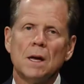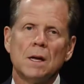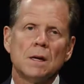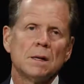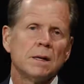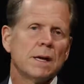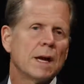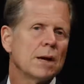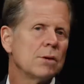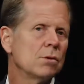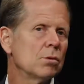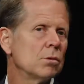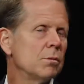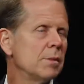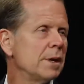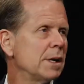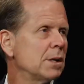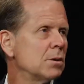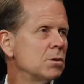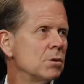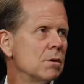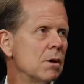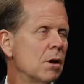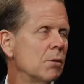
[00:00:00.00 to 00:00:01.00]
Yeah, you'll make
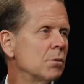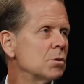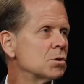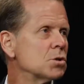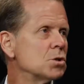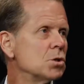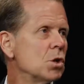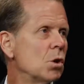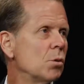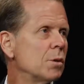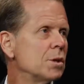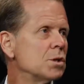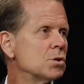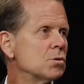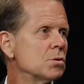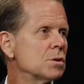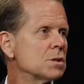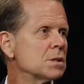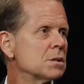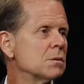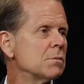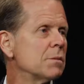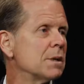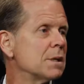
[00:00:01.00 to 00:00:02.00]
almost no
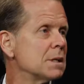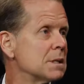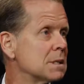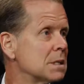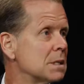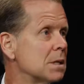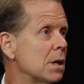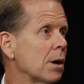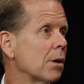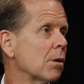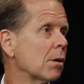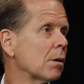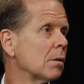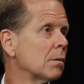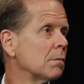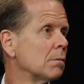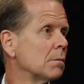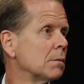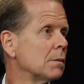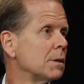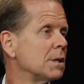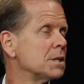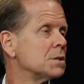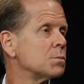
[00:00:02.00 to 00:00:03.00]
interest, but it's there.
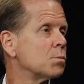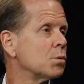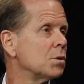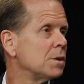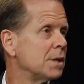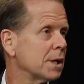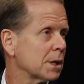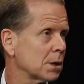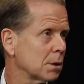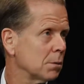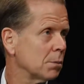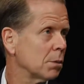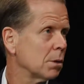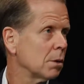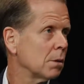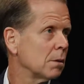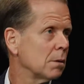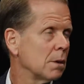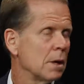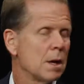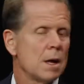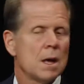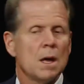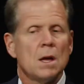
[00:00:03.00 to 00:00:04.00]
It's predictable.
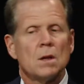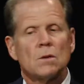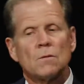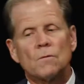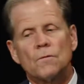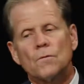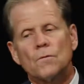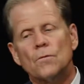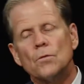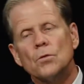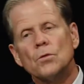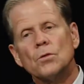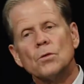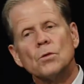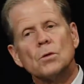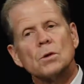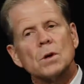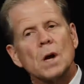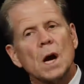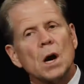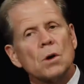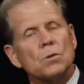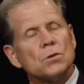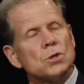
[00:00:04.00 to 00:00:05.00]
The further
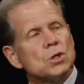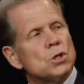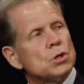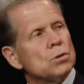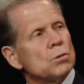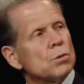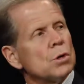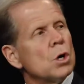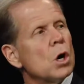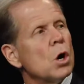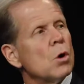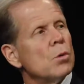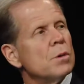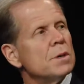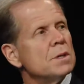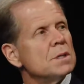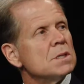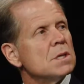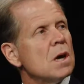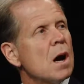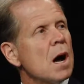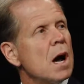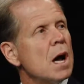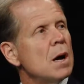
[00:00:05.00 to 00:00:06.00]
out you go in
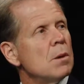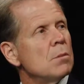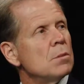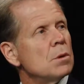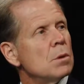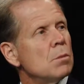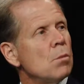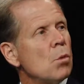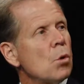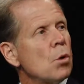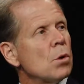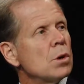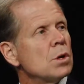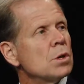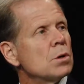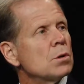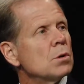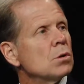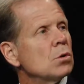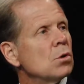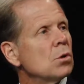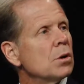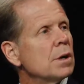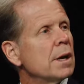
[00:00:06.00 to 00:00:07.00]
time, the more you
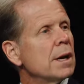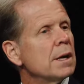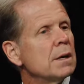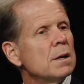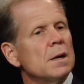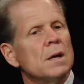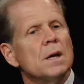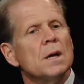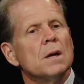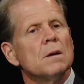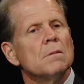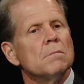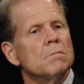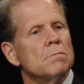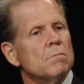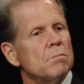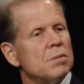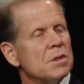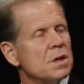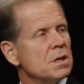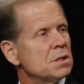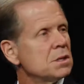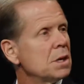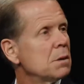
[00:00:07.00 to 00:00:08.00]
can look at
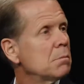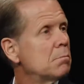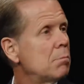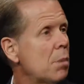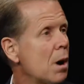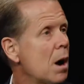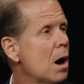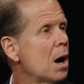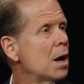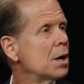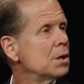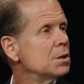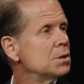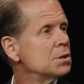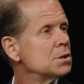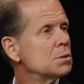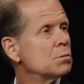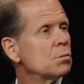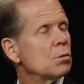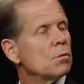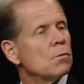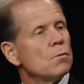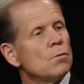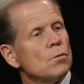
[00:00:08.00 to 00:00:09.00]
things like bonds,
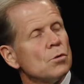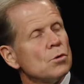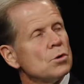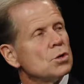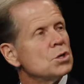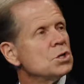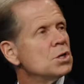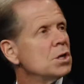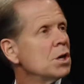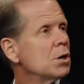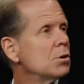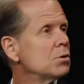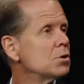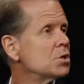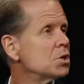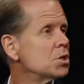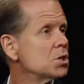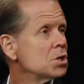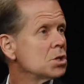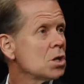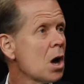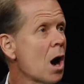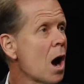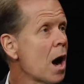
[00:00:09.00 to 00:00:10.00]
preferred shares,
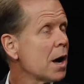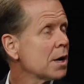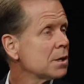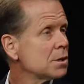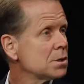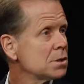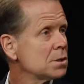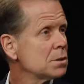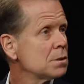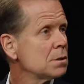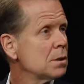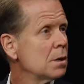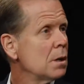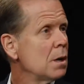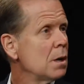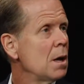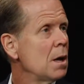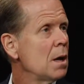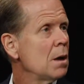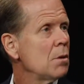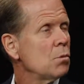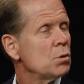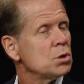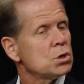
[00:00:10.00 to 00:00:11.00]
stocks,
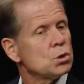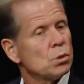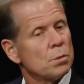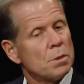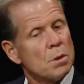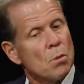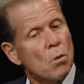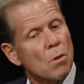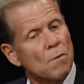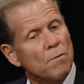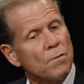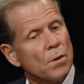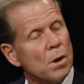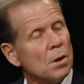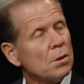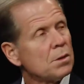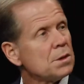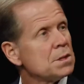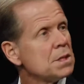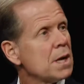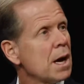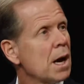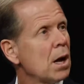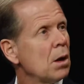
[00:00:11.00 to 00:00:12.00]
which will be more
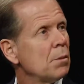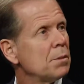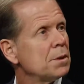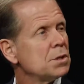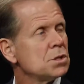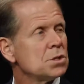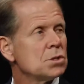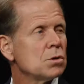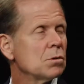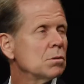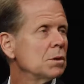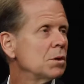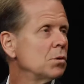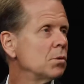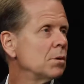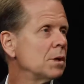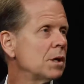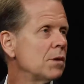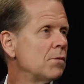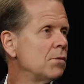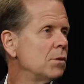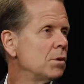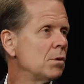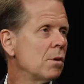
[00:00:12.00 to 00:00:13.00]
volatile, but certainly will
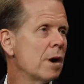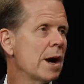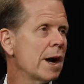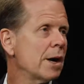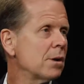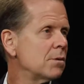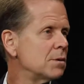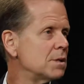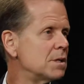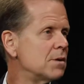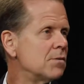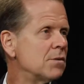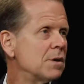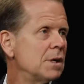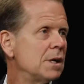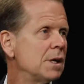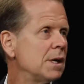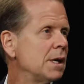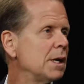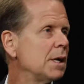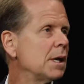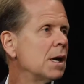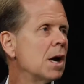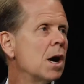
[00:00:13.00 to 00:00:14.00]
give you higher dividend
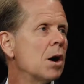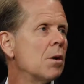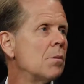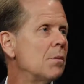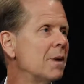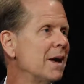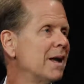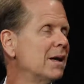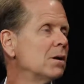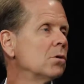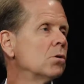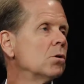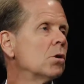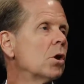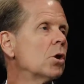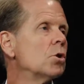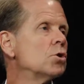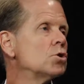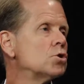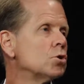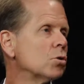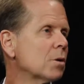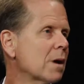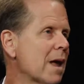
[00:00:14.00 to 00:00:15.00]
income and
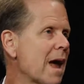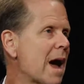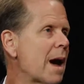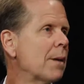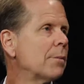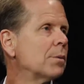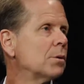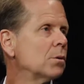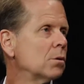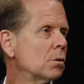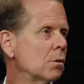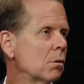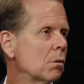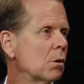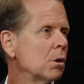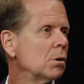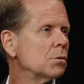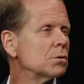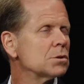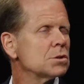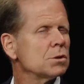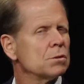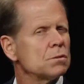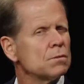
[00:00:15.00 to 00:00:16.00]
larger capital
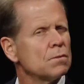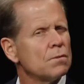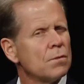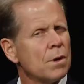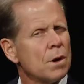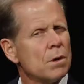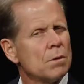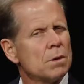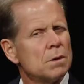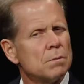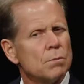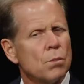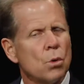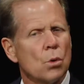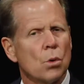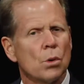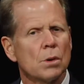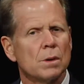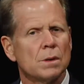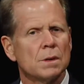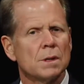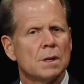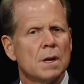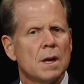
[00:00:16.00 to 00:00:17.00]
growth. So it's very
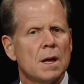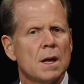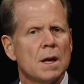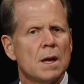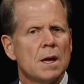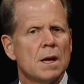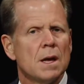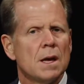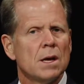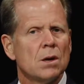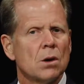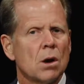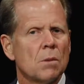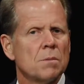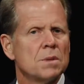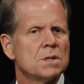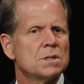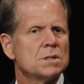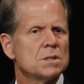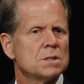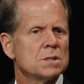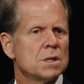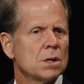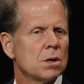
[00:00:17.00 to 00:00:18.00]
important. In our
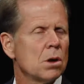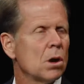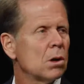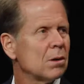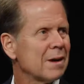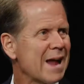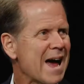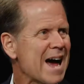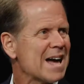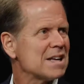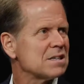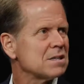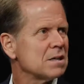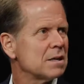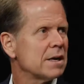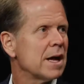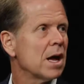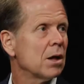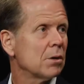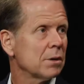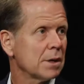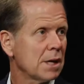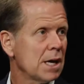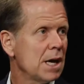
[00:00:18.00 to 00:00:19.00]
business, they call it asset
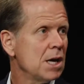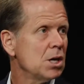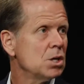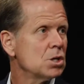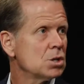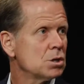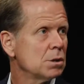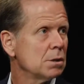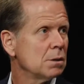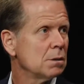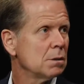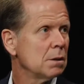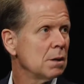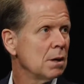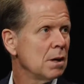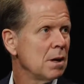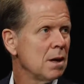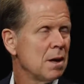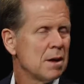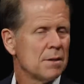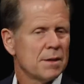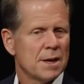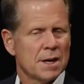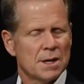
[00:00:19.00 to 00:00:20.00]
allocation.
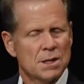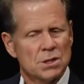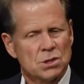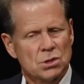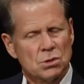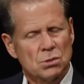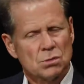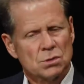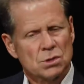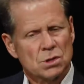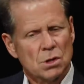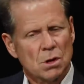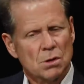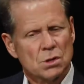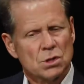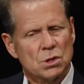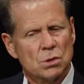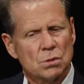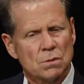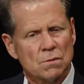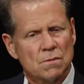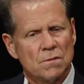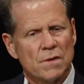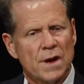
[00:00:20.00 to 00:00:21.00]
That as you start
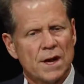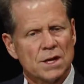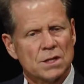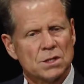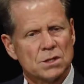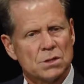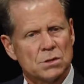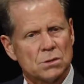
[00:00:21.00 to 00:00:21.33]
to invest,